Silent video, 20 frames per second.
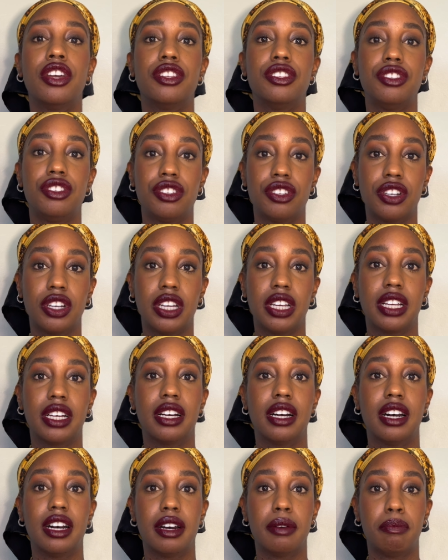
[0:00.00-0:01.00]
during
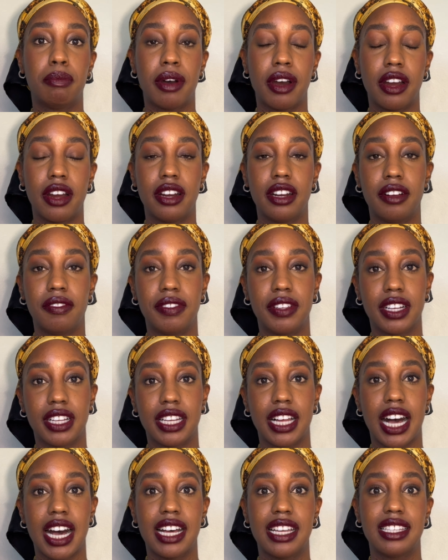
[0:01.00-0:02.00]
a part of the
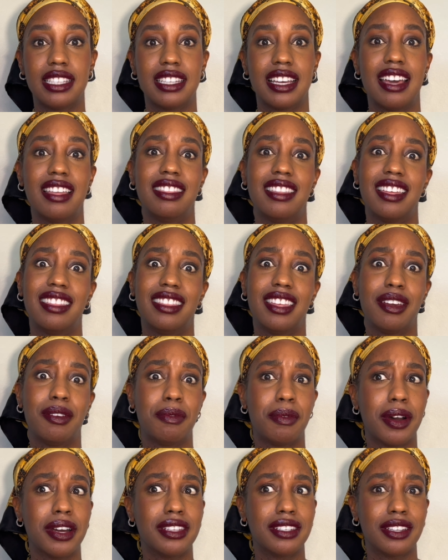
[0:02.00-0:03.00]
class, and then they
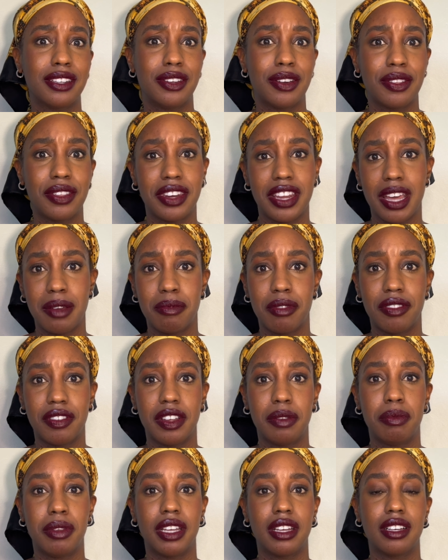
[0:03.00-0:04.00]
want to know the name of
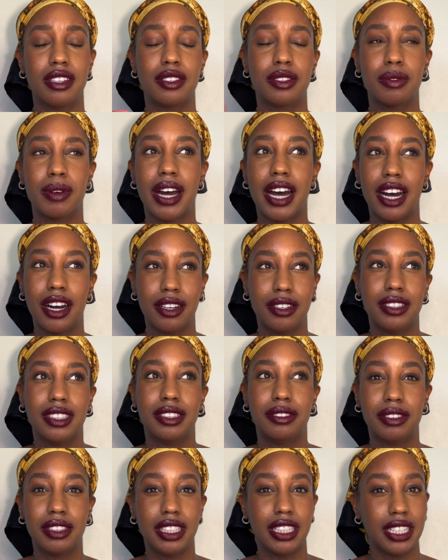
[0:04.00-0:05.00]
it because wow, it
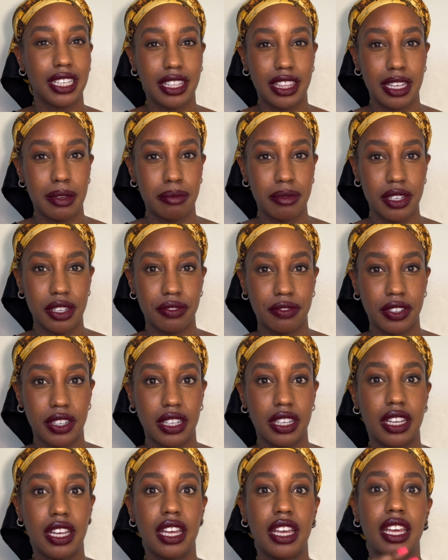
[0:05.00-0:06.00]
really hit them
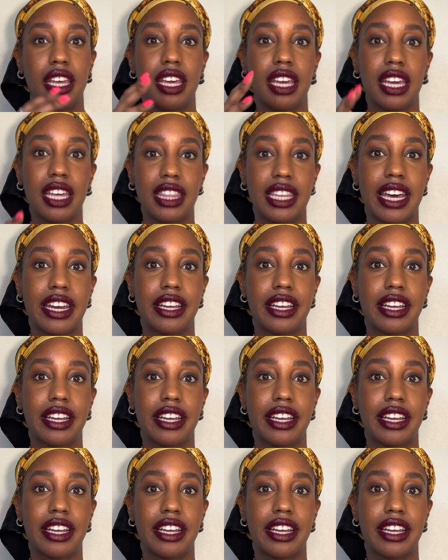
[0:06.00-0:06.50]
different in that